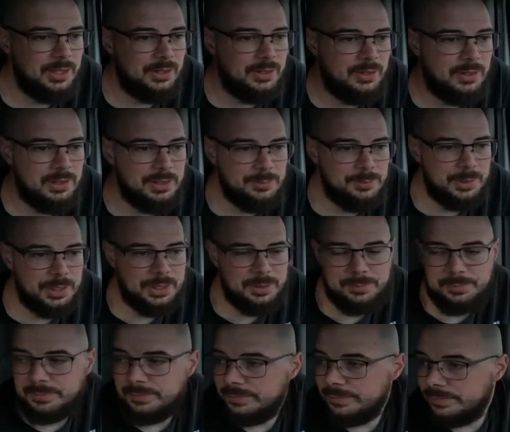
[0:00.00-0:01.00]
call them
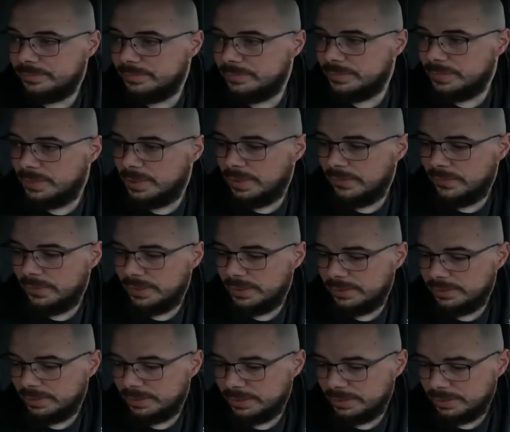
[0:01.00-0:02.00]
up, and
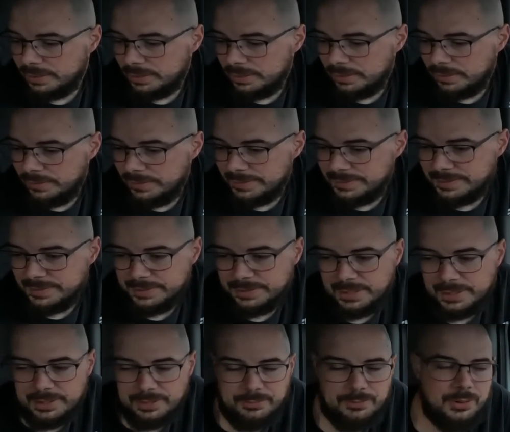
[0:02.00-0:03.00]
then they
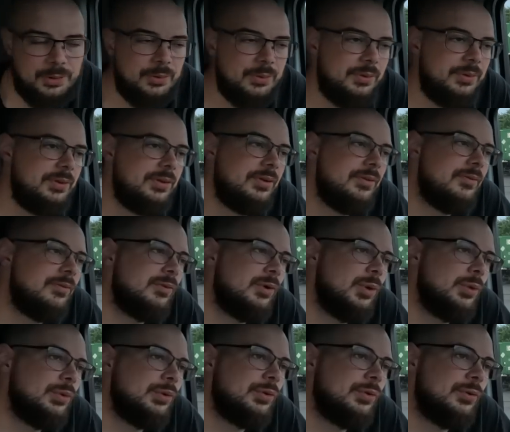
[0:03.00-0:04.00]
send out a road
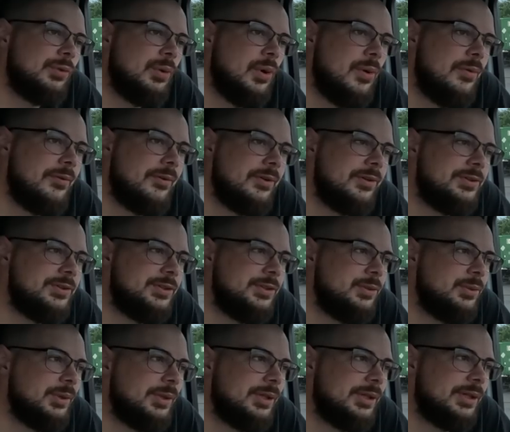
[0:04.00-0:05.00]
crew over
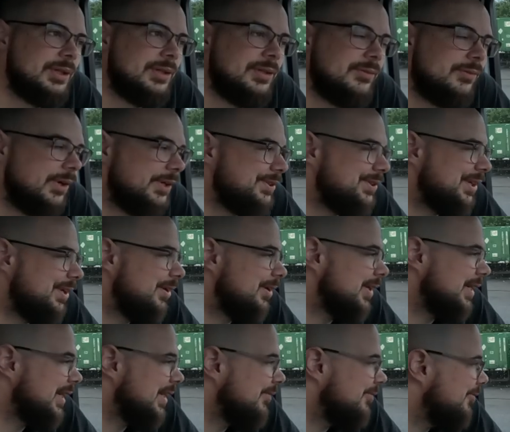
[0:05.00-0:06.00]
to the rest
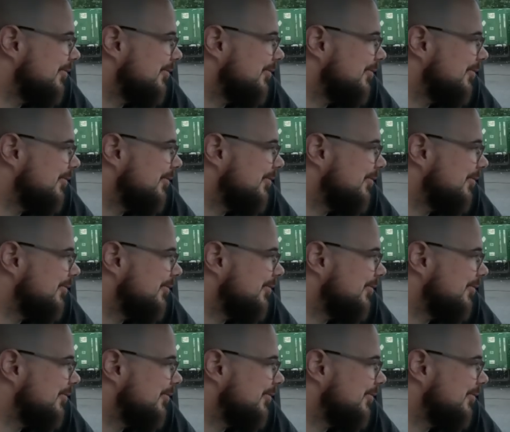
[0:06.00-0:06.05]
area and get